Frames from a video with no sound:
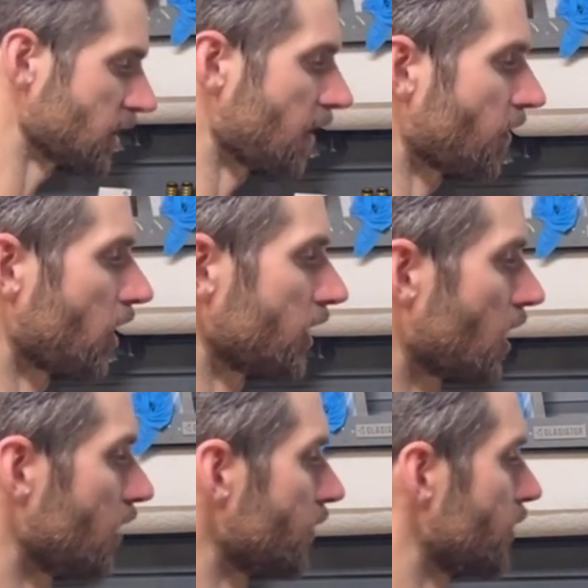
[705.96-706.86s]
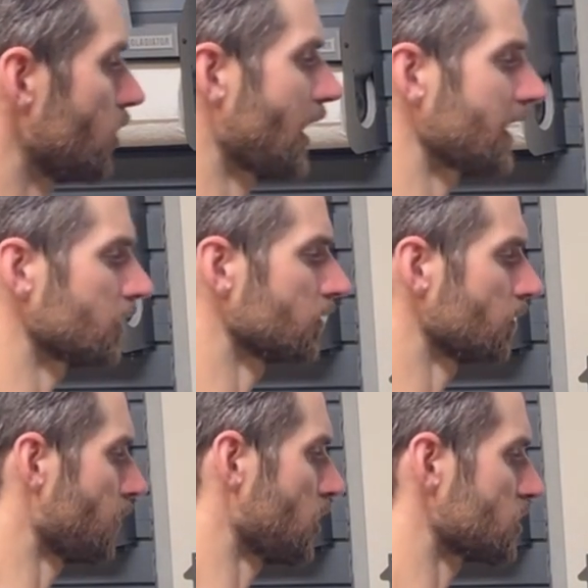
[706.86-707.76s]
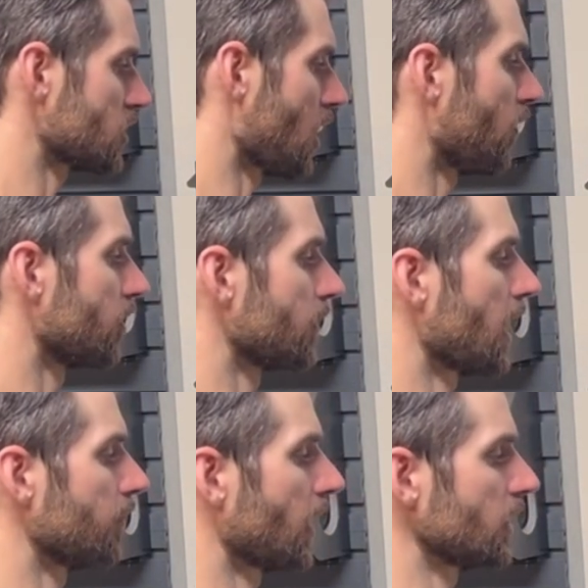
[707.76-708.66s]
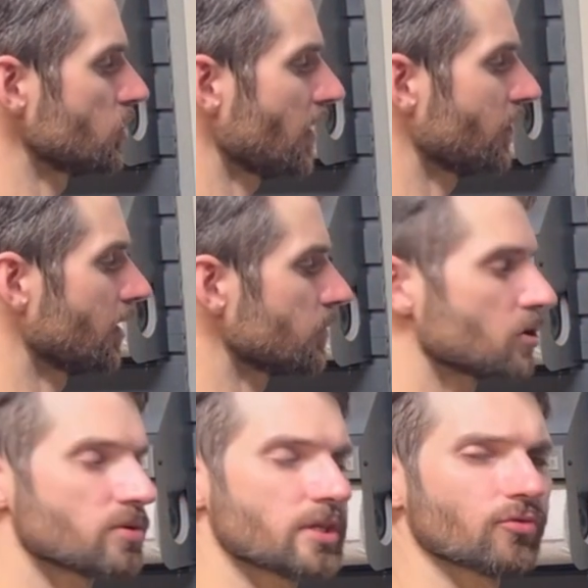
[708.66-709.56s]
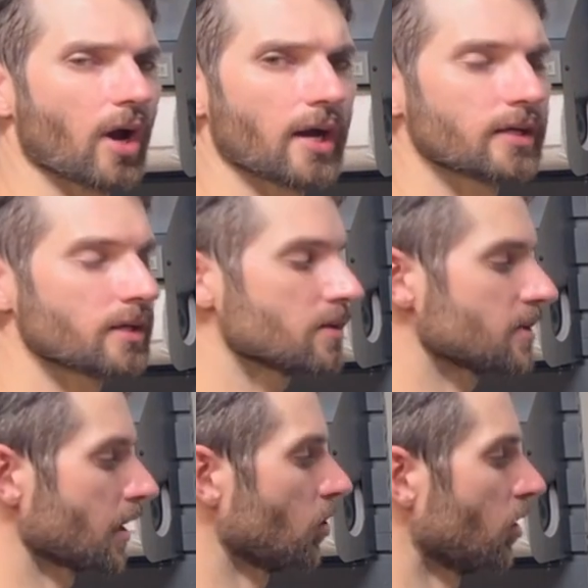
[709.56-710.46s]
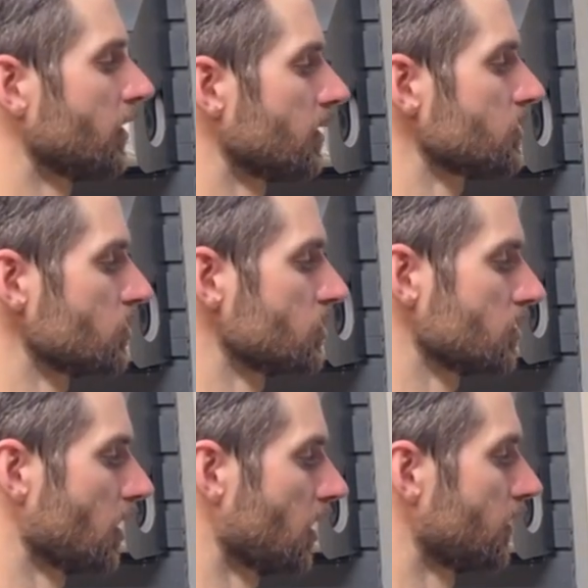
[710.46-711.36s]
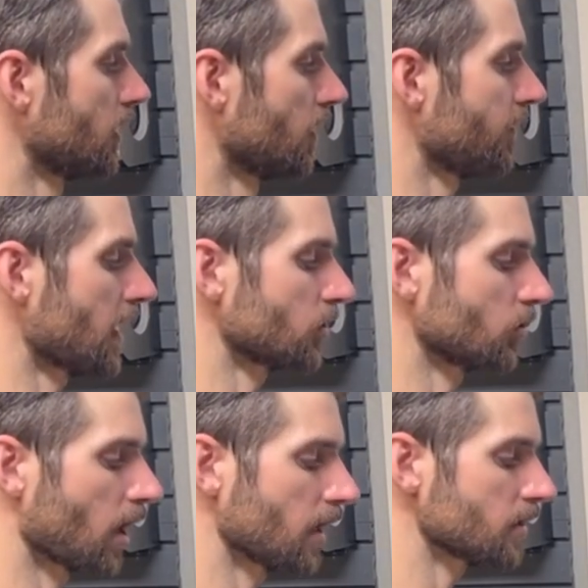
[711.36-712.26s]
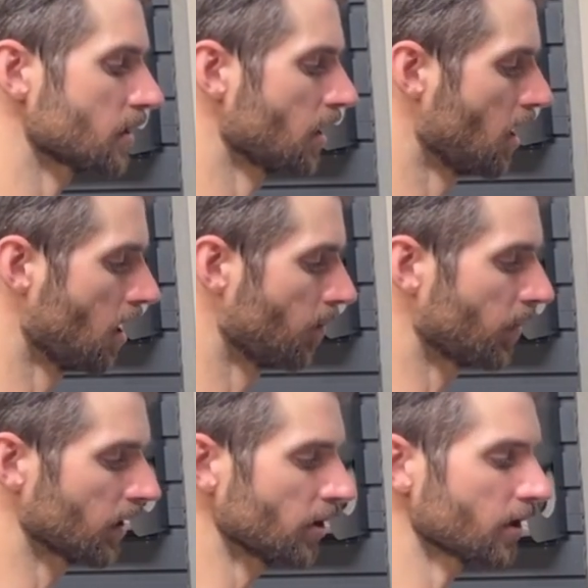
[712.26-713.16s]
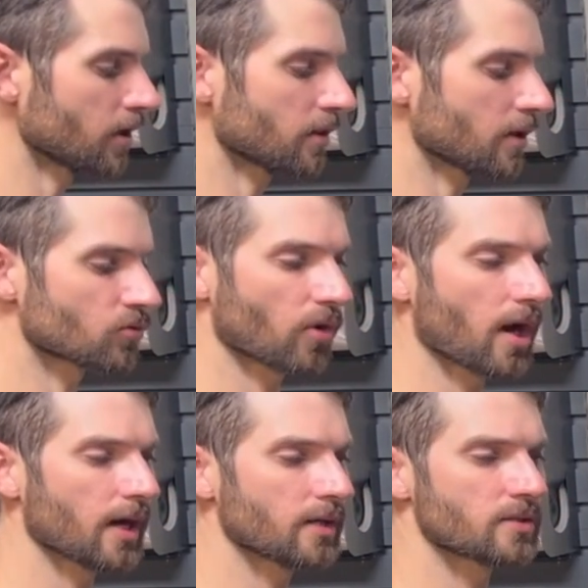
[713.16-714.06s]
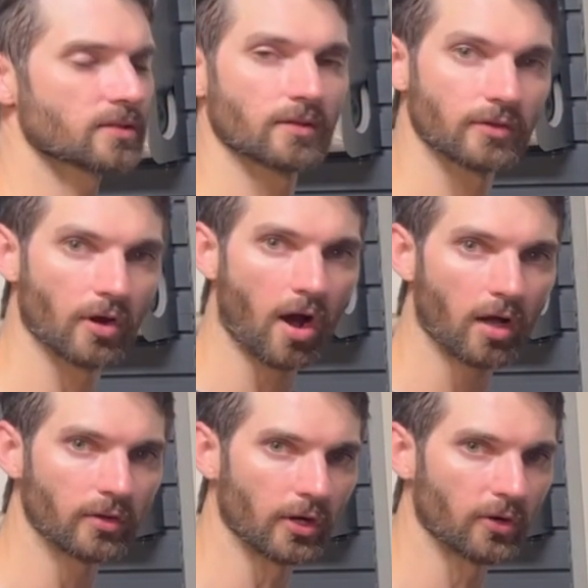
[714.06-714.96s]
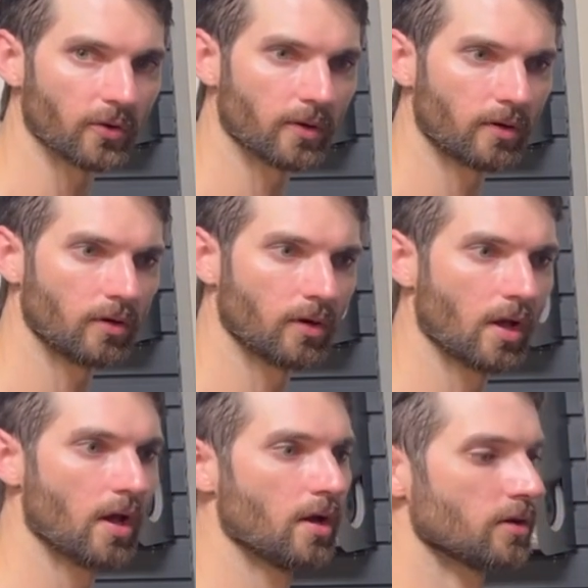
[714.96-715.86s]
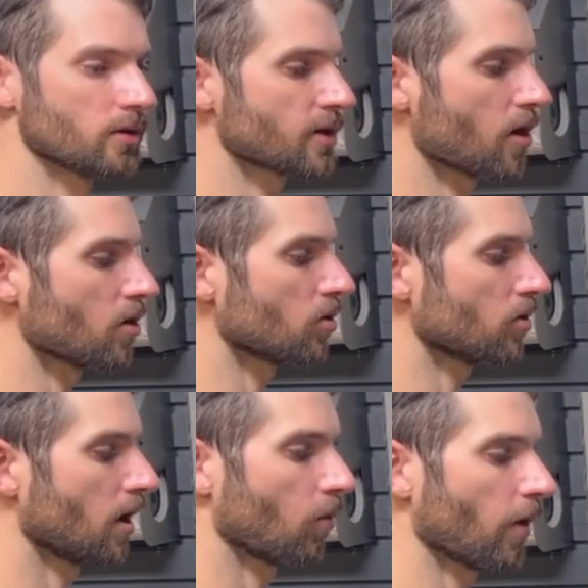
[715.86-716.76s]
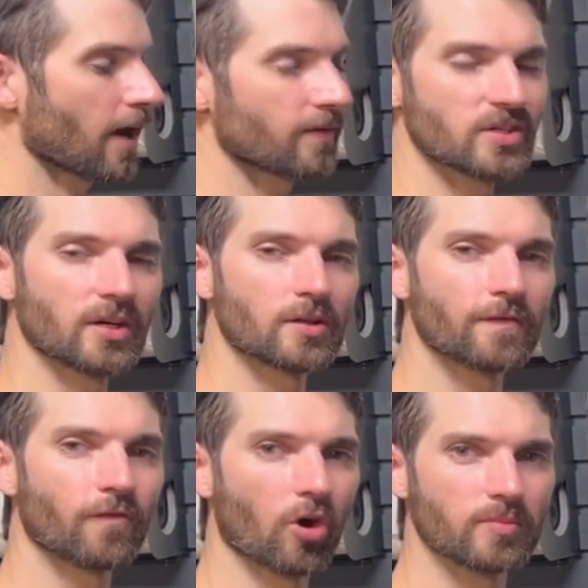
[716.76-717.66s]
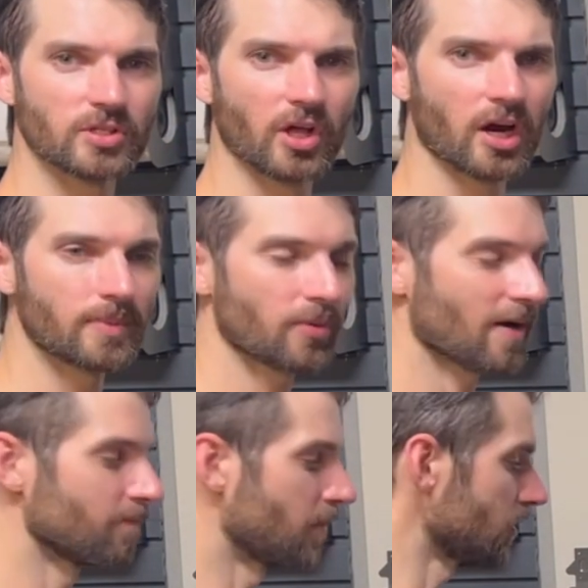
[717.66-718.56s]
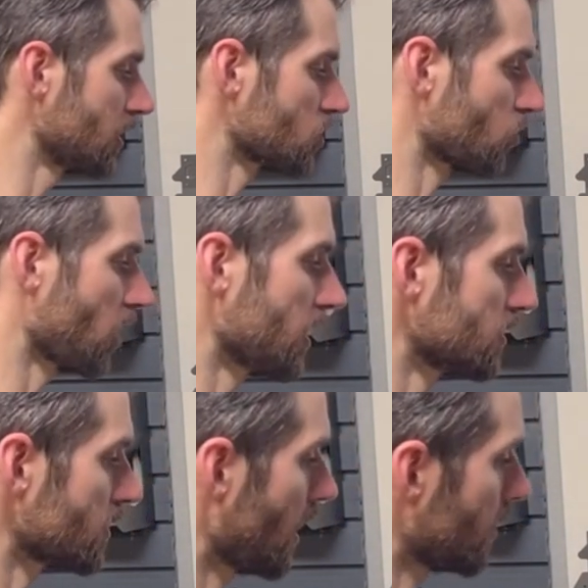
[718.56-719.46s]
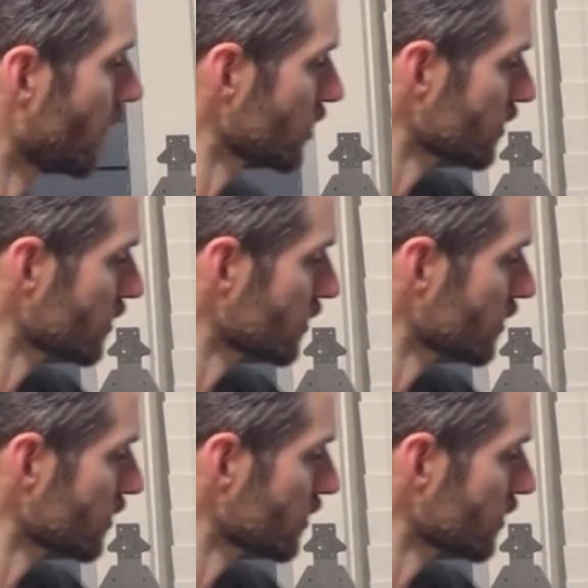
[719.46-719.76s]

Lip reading: I've already gone through, and I didn't purchase all of them yet, but I do have the M2C rod ends that go on the the factory rods. But looking at these rods, they're hollow. So what I've seen in the forums, a lot of people have bent these rods, and most